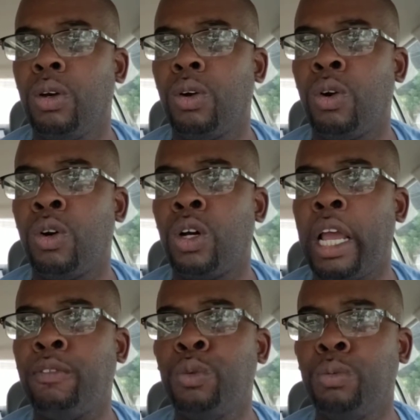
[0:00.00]
or
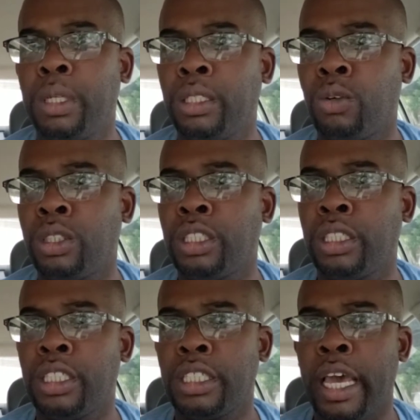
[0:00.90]
have you been noticing
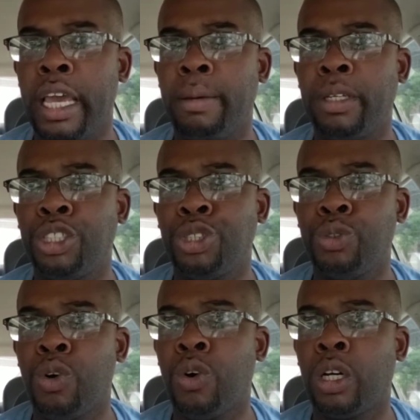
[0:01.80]
the same issue
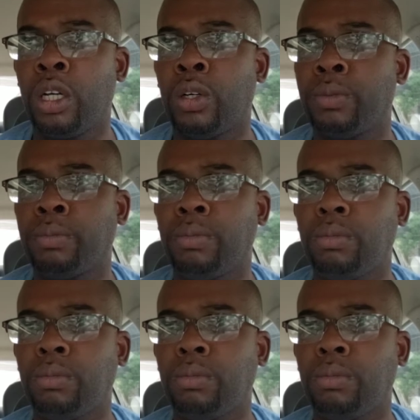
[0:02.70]
going on?